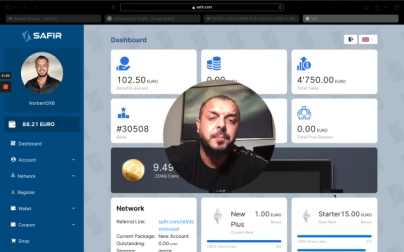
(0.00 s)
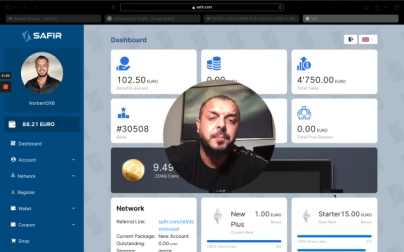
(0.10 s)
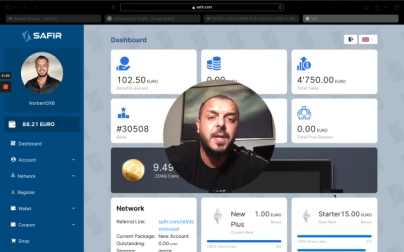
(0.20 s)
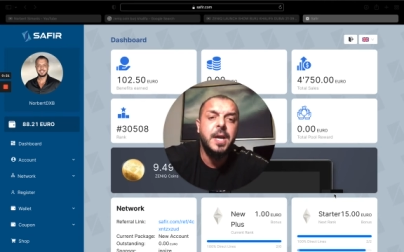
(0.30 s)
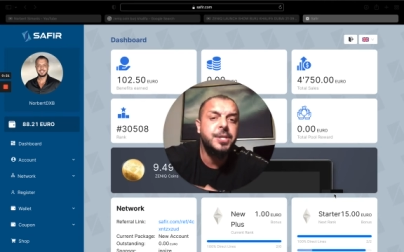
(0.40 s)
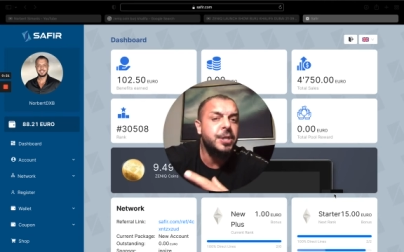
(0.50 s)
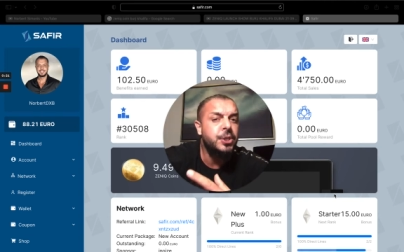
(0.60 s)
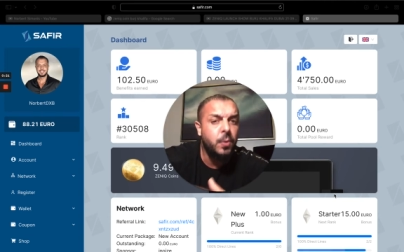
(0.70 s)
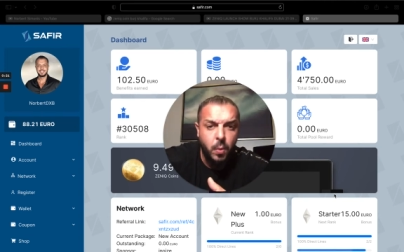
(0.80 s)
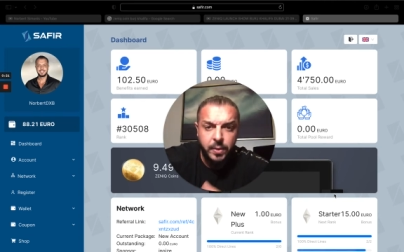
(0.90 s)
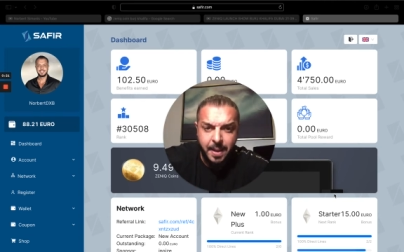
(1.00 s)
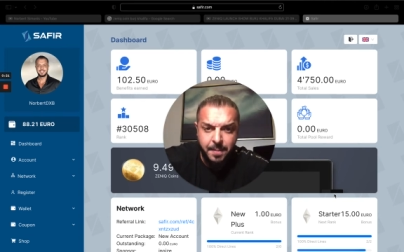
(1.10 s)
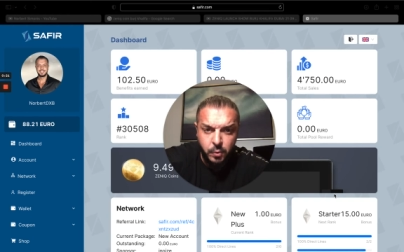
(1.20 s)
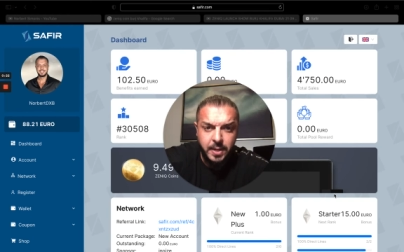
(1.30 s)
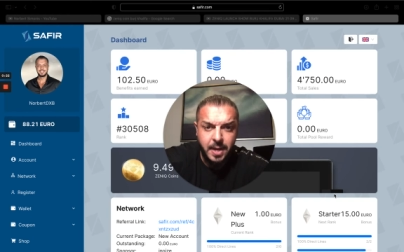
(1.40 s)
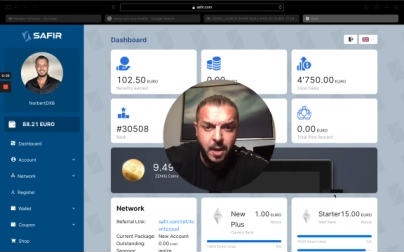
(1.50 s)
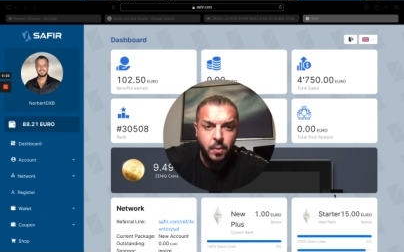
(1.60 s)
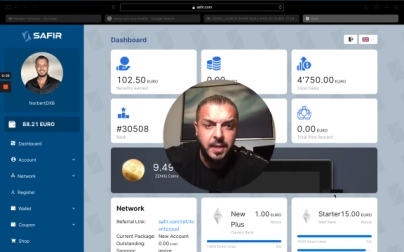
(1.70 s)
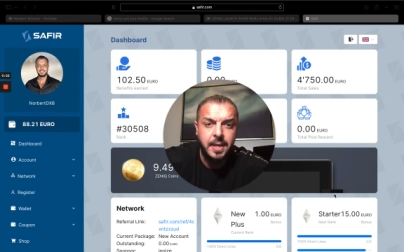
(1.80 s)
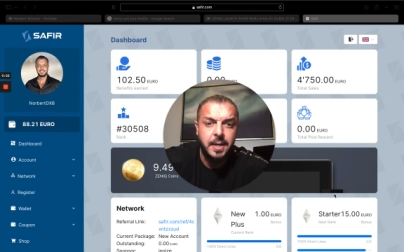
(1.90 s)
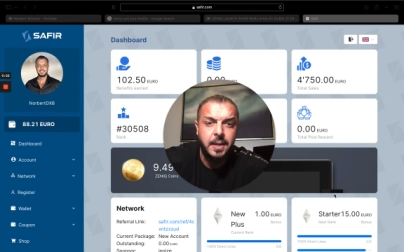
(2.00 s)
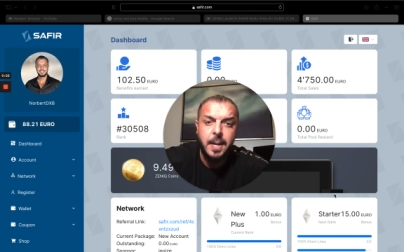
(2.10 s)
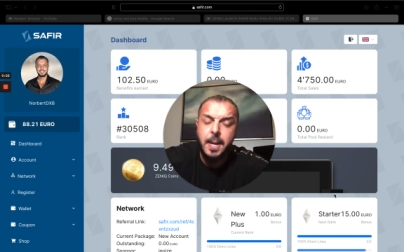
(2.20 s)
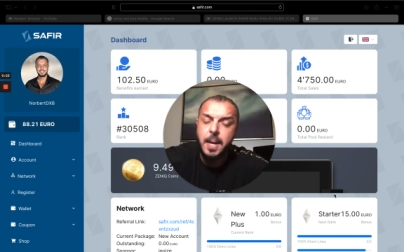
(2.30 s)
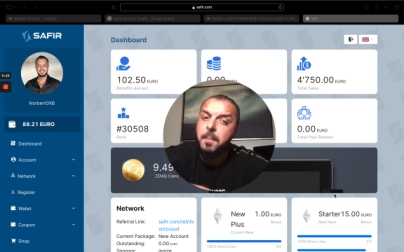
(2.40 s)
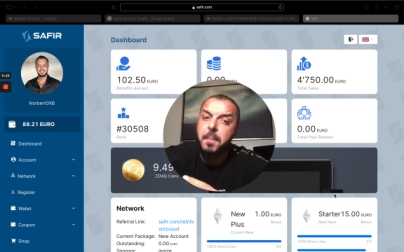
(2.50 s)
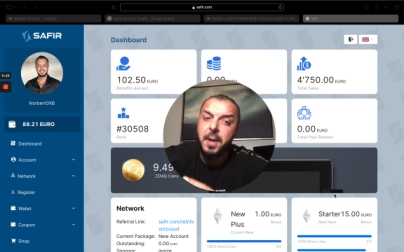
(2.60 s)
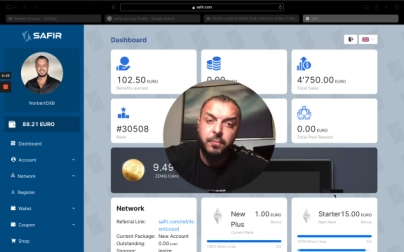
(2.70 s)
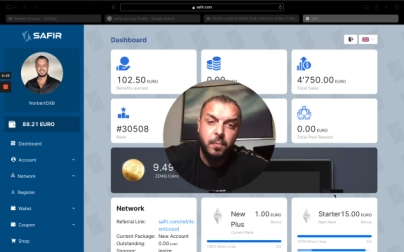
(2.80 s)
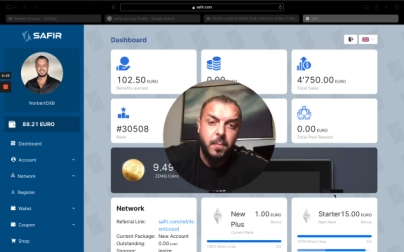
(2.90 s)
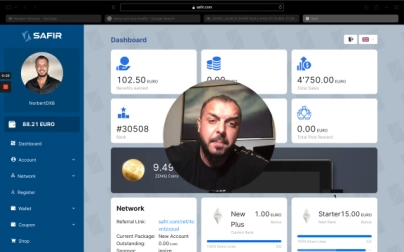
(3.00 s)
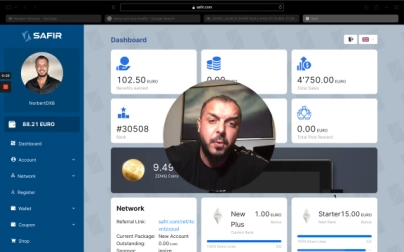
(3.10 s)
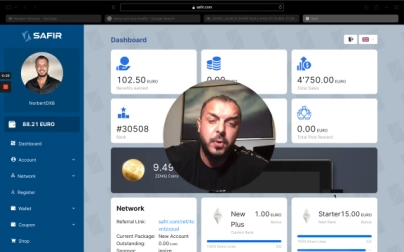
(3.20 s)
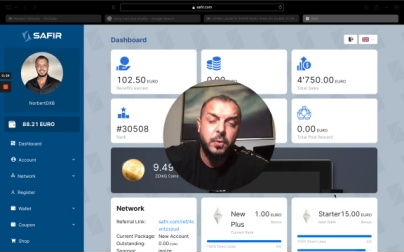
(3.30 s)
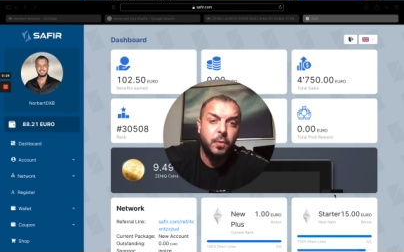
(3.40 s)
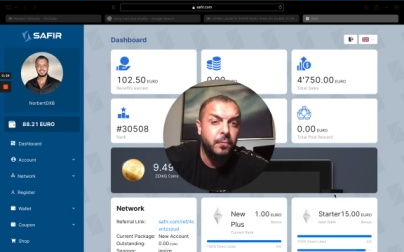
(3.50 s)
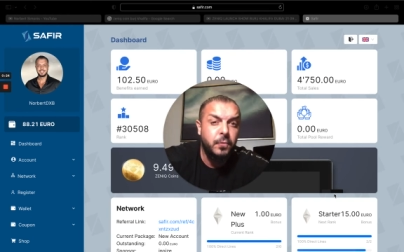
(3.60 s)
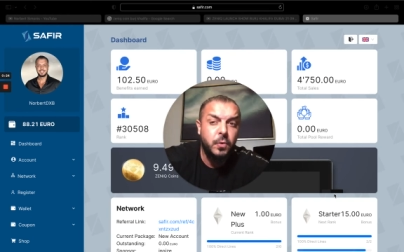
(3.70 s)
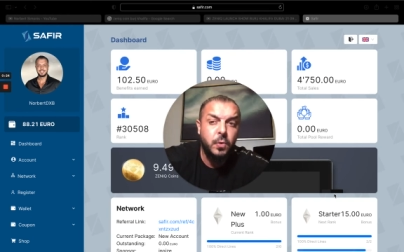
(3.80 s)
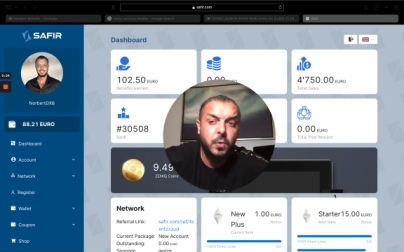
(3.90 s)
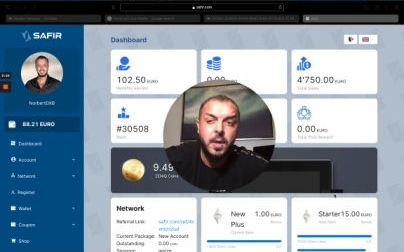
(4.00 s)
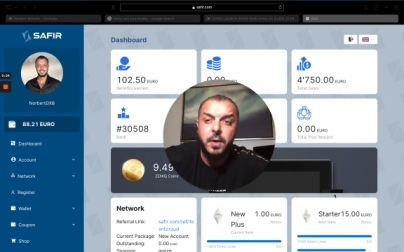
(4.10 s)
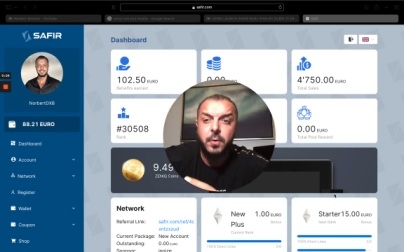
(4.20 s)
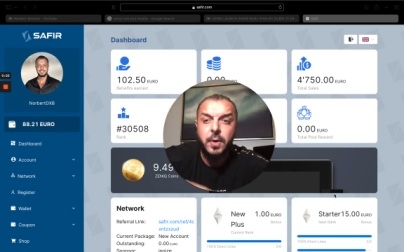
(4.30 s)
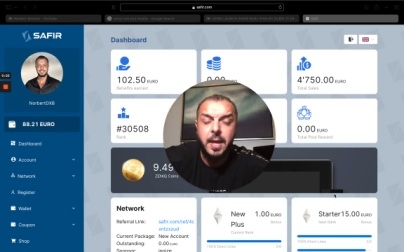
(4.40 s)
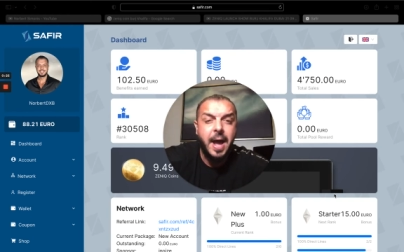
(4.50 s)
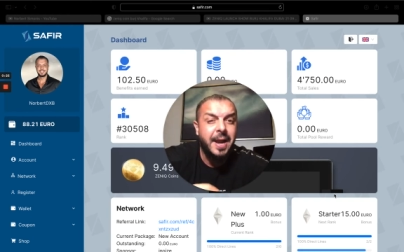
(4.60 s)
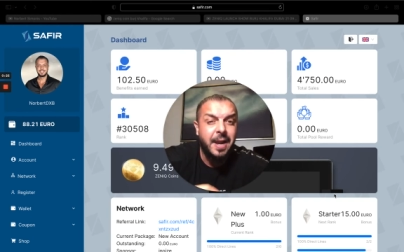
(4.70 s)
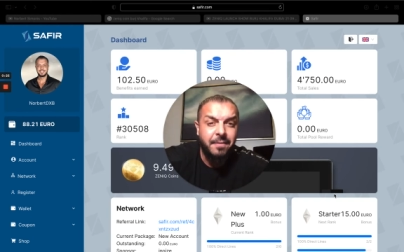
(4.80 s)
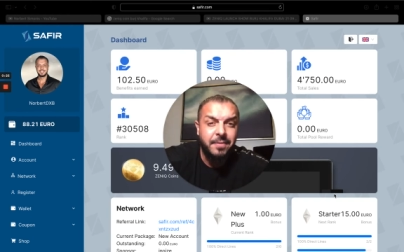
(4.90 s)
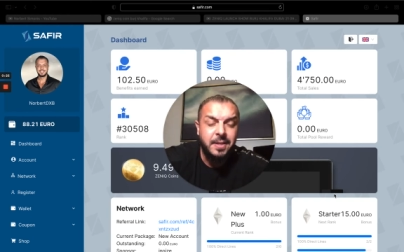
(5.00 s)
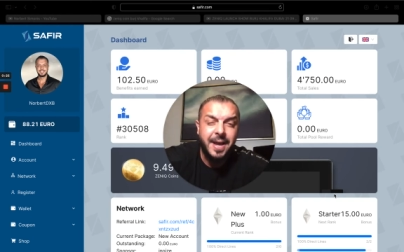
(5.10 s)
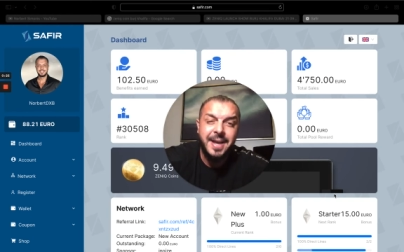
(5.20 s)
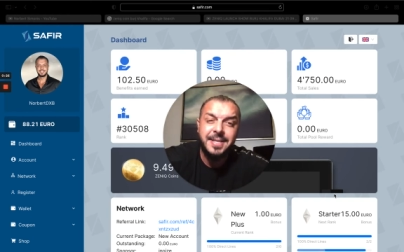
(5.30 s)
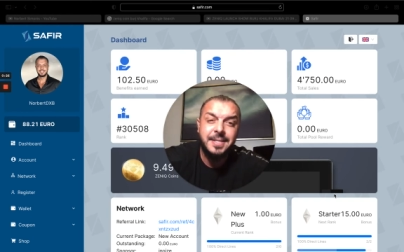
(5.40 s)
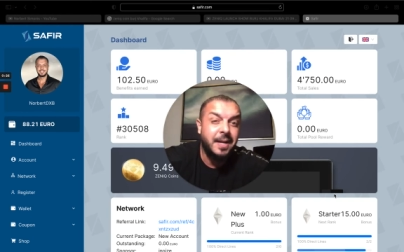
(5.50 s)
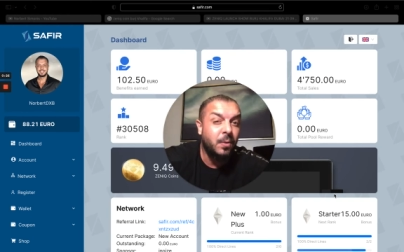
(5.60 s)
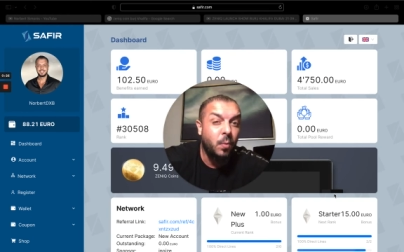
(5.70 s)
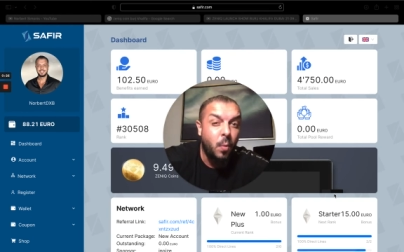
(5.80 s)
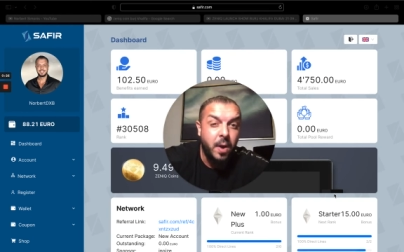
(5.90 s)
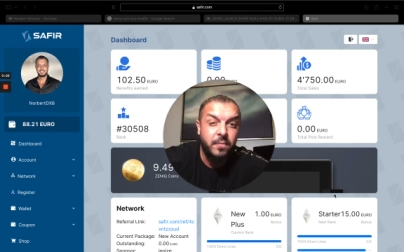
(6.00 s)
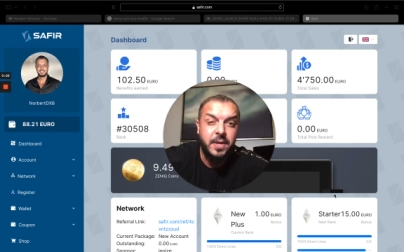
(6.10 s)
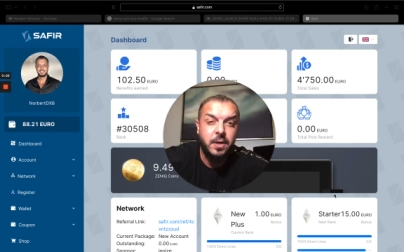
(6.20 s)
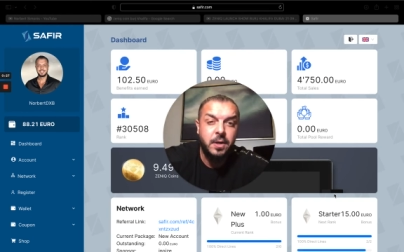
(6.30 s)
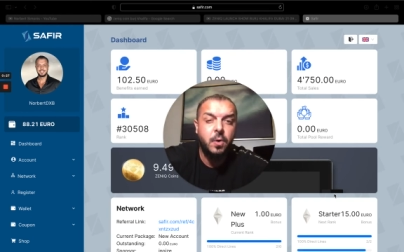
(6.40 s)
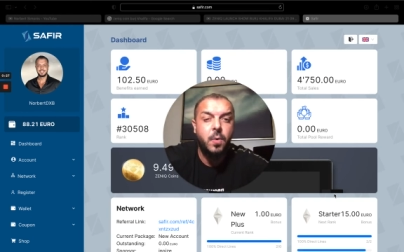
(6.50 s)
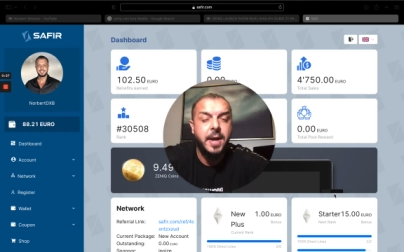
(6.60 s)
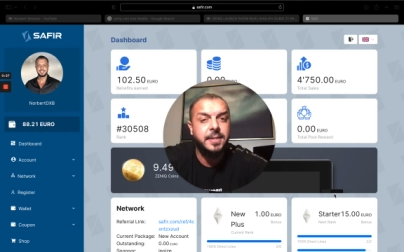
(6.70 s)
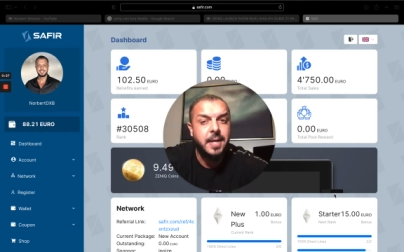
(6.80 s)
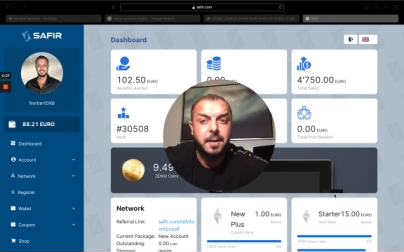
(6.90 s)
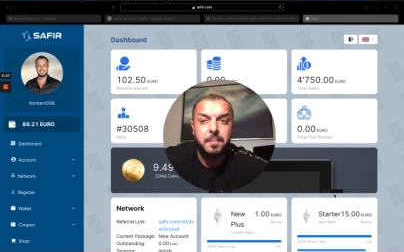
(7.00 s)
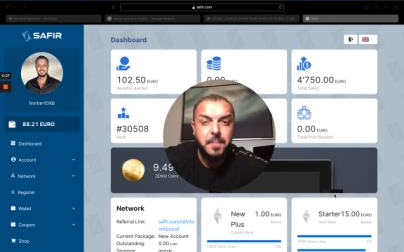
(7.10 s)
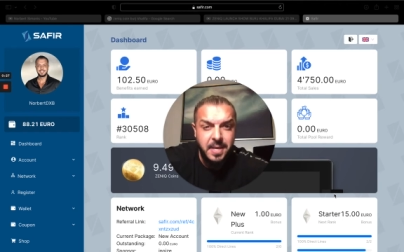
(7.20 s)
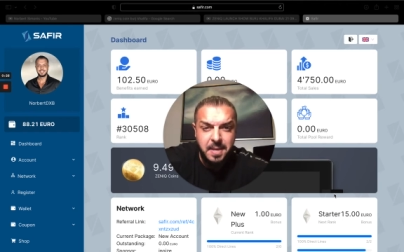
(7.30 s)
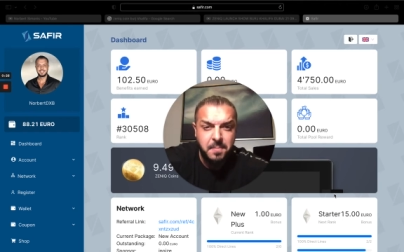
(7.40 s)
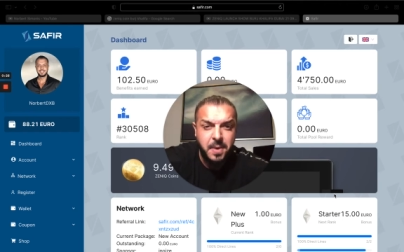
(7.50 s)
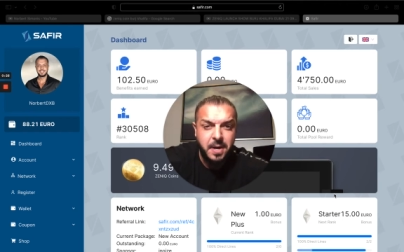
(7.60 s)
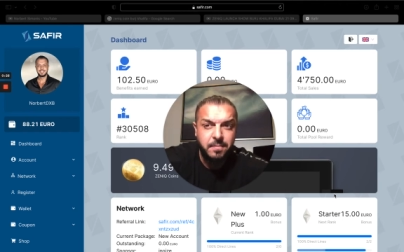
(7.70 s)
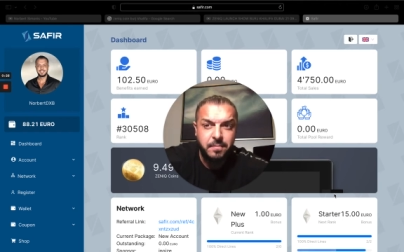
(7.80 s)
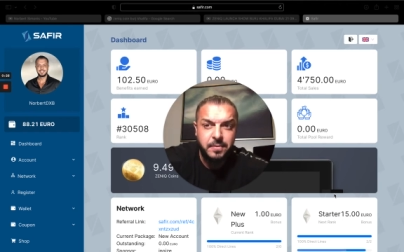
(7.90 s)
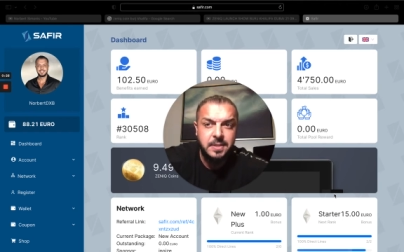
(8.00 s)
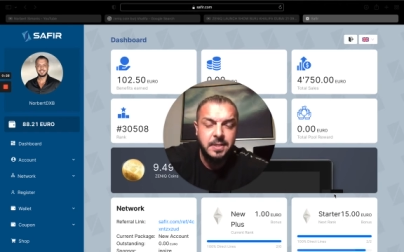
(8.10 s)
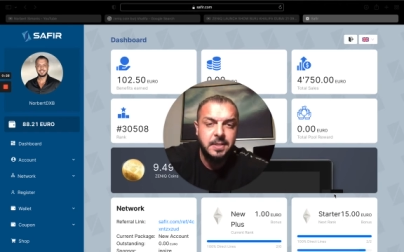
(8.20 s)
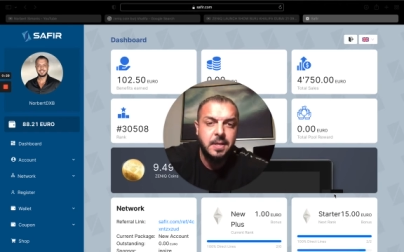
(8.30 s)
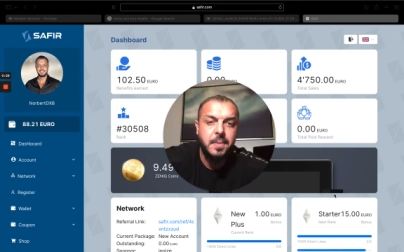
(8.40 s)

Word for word: I just show you what I'm doing now here. But from my point of view, really, I love it. I start one week ago, I start making money with the system.